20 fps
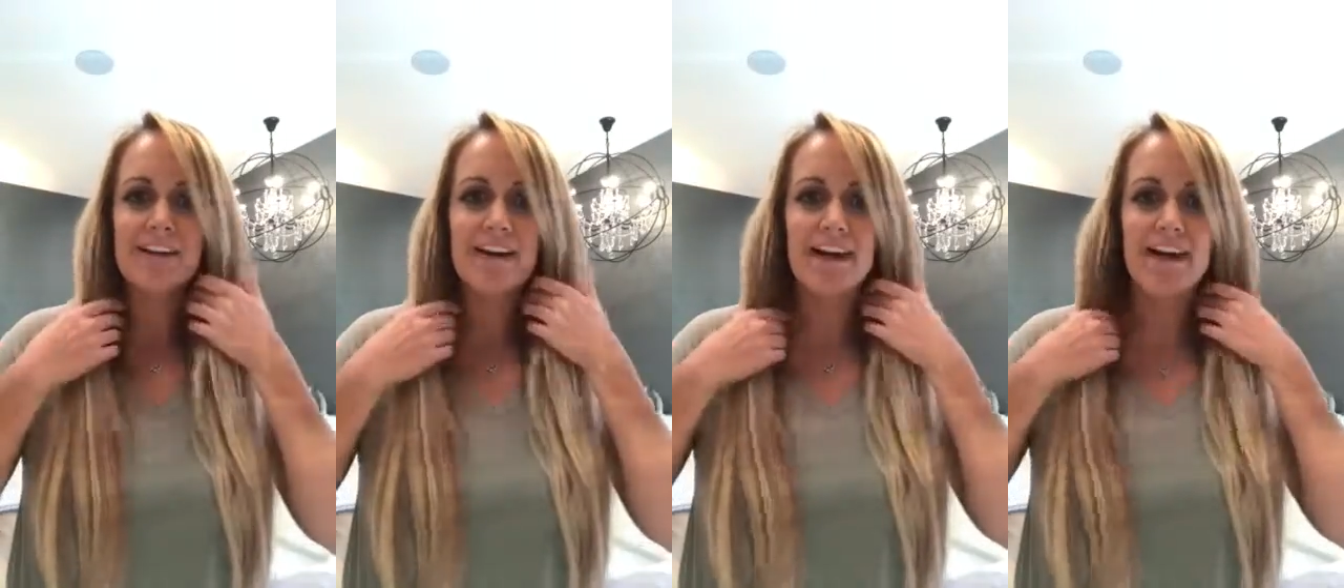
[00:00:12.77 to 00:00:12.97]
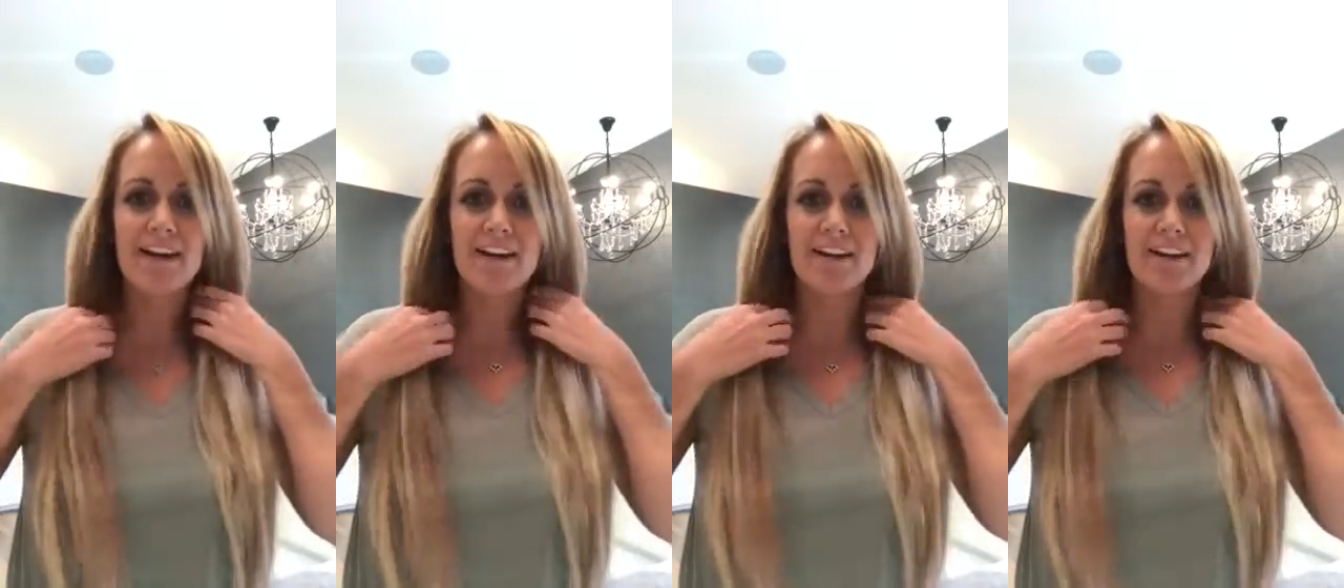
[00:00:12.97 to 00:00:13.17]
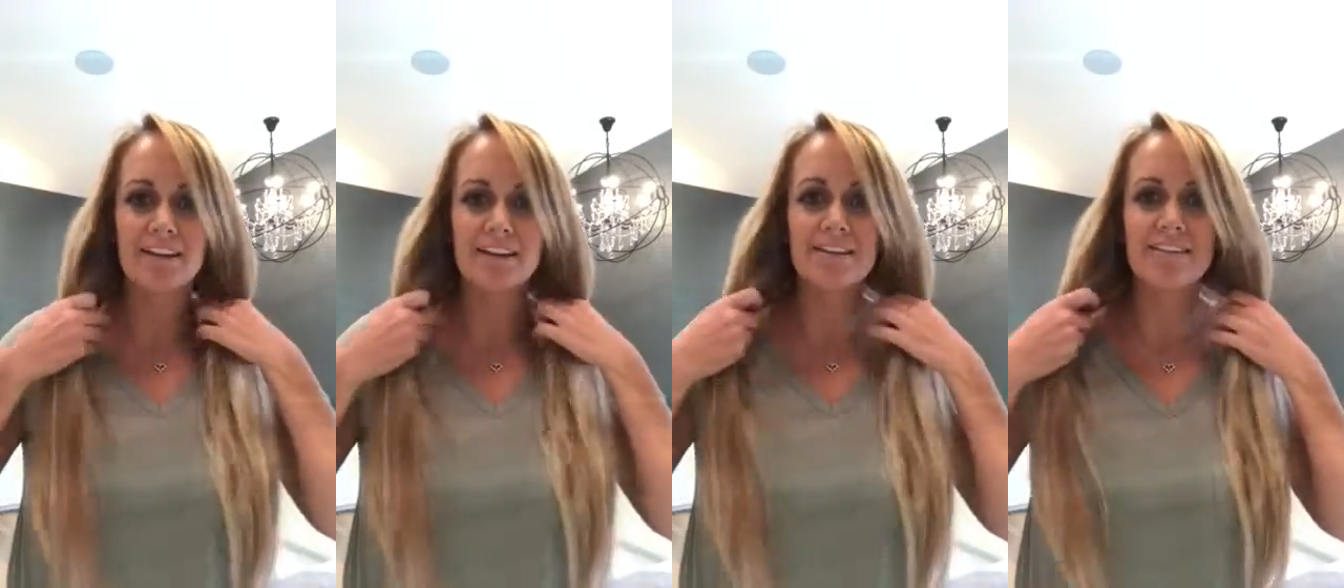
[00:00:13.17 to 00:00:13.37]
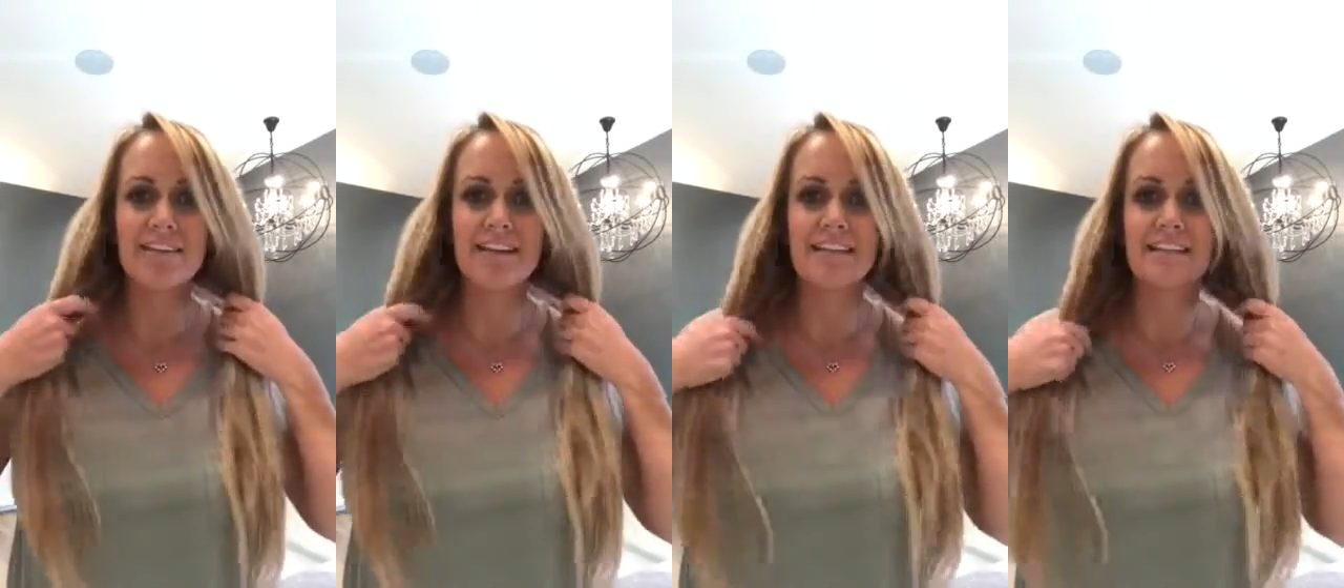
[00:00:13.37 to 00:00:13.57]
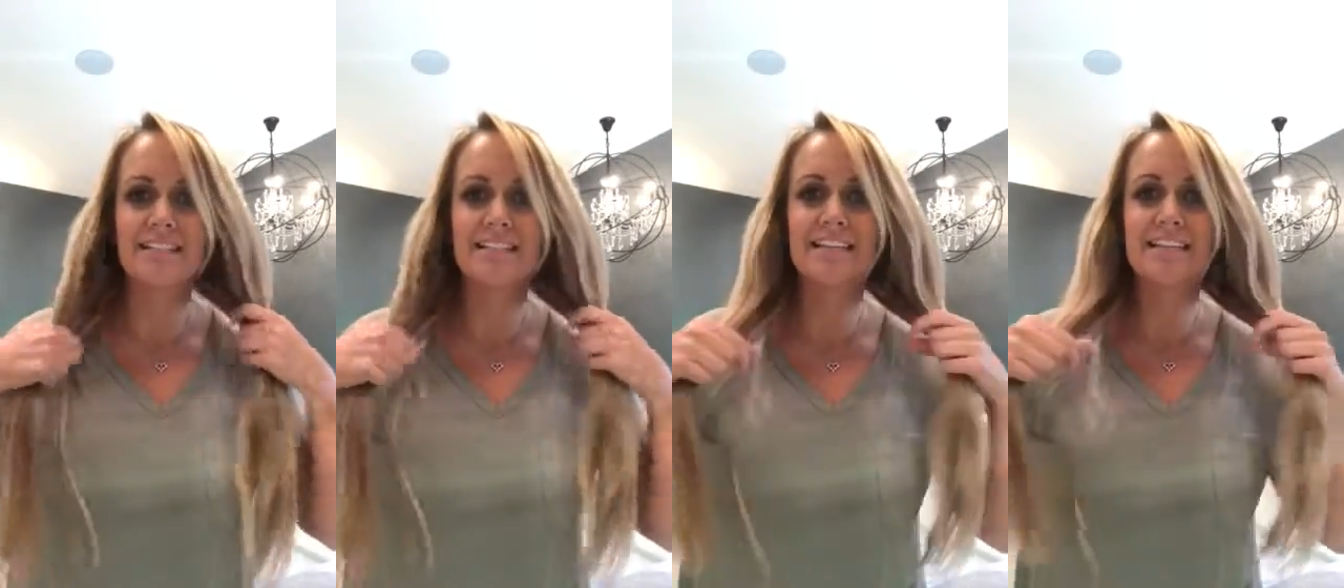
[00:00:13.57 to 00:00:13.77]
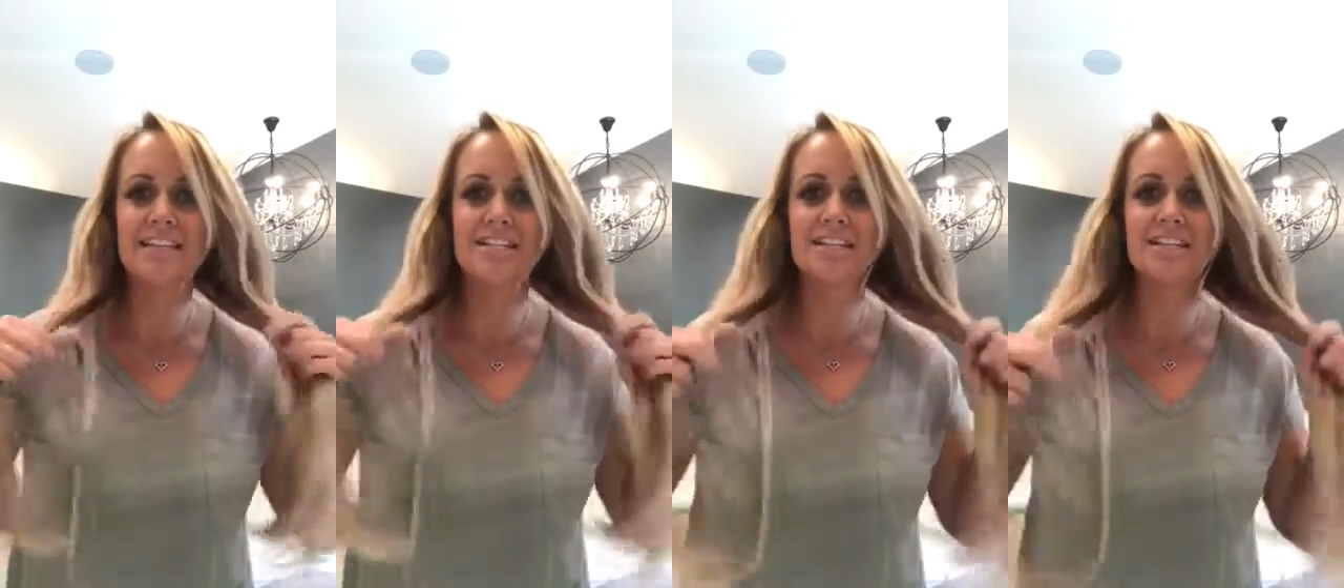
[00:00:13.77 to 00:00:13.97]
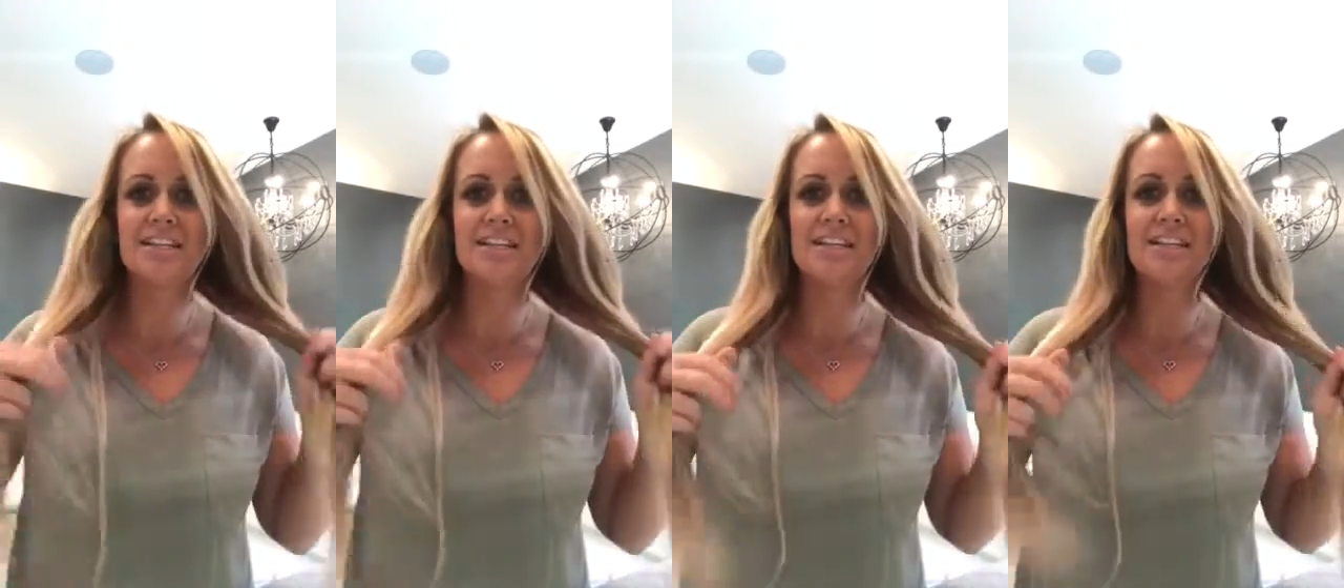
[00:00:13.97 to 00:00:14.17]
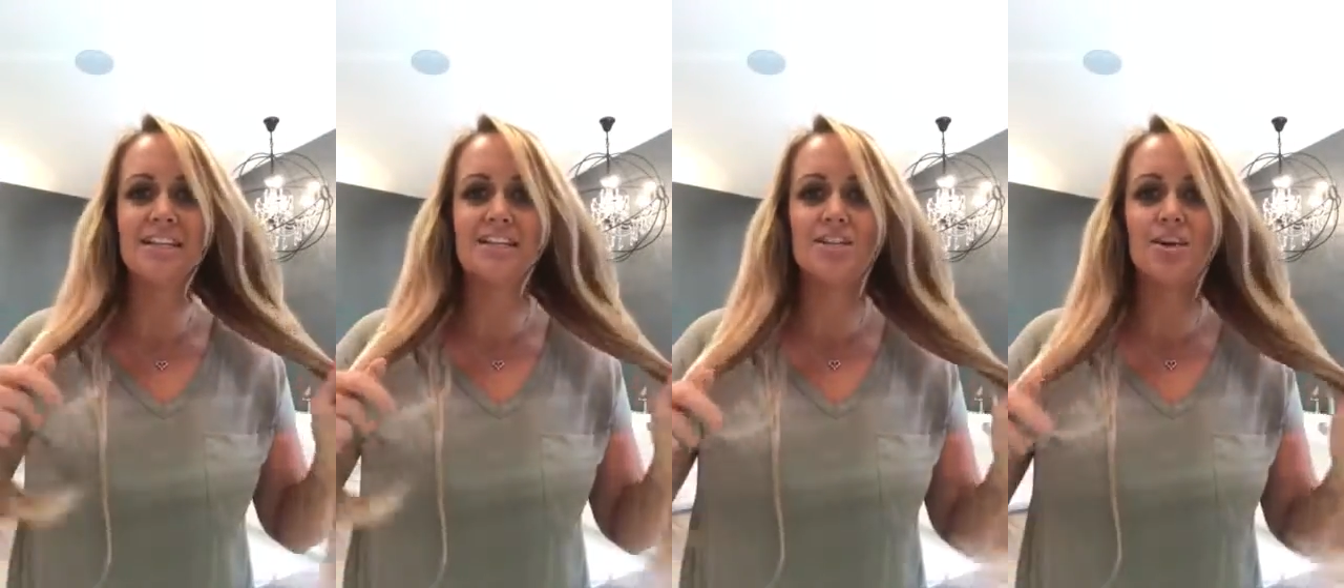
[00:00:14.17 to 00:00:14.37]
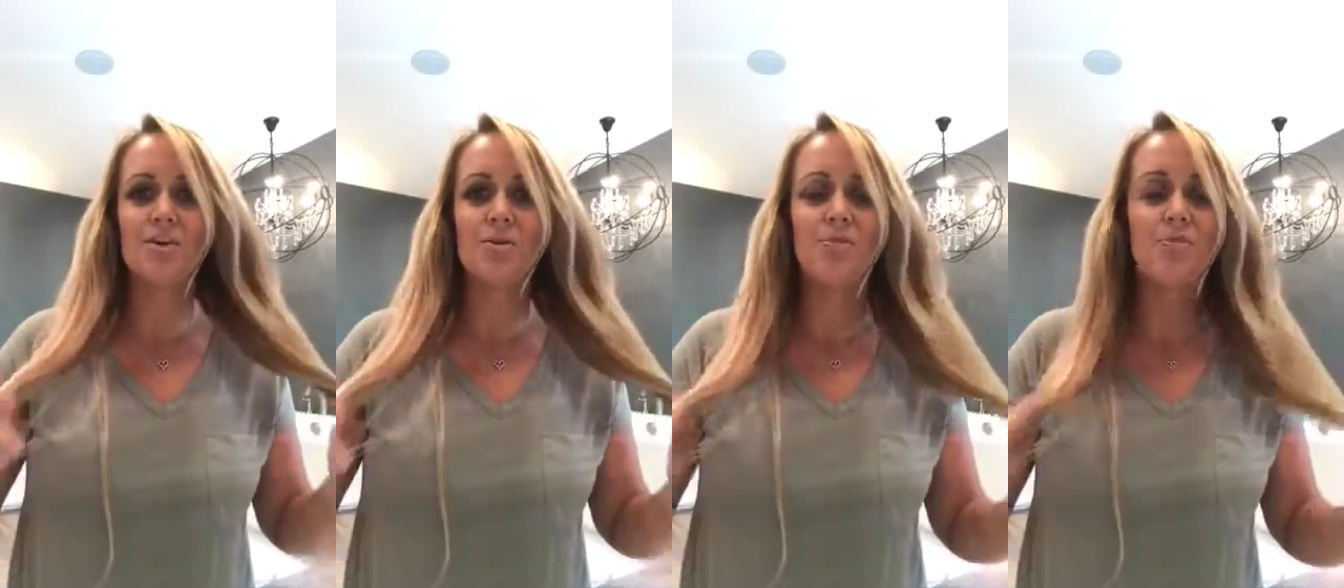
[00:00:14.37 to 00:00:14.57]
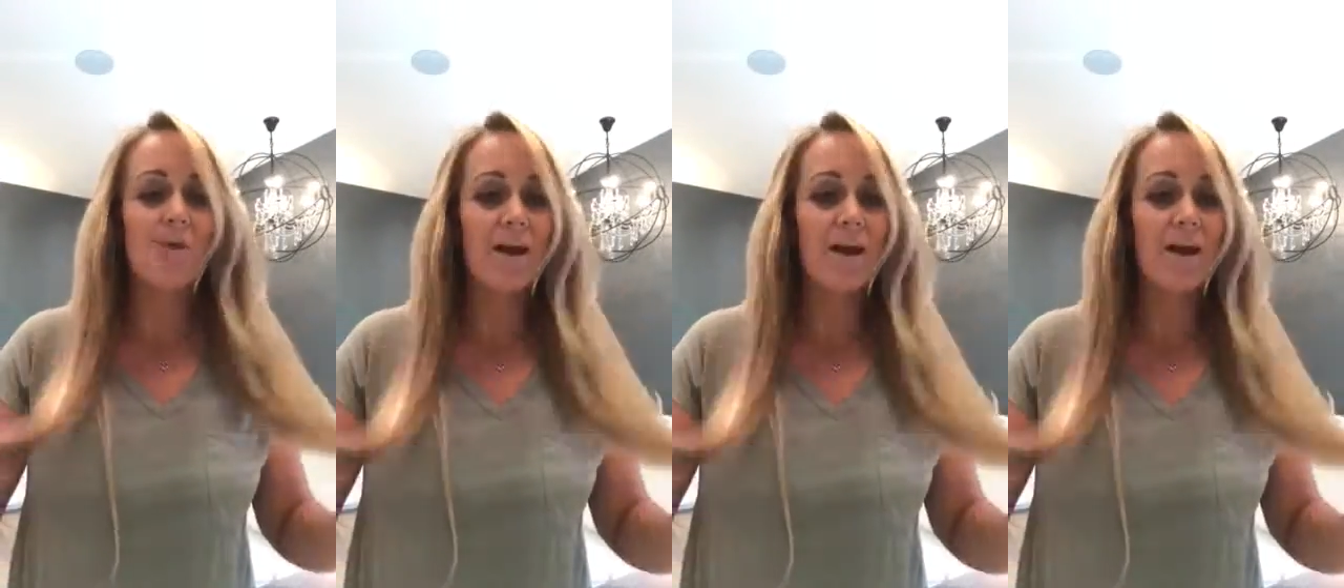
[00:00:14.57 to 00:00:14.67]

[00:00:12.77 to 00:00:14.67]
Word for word: hair extension that's on a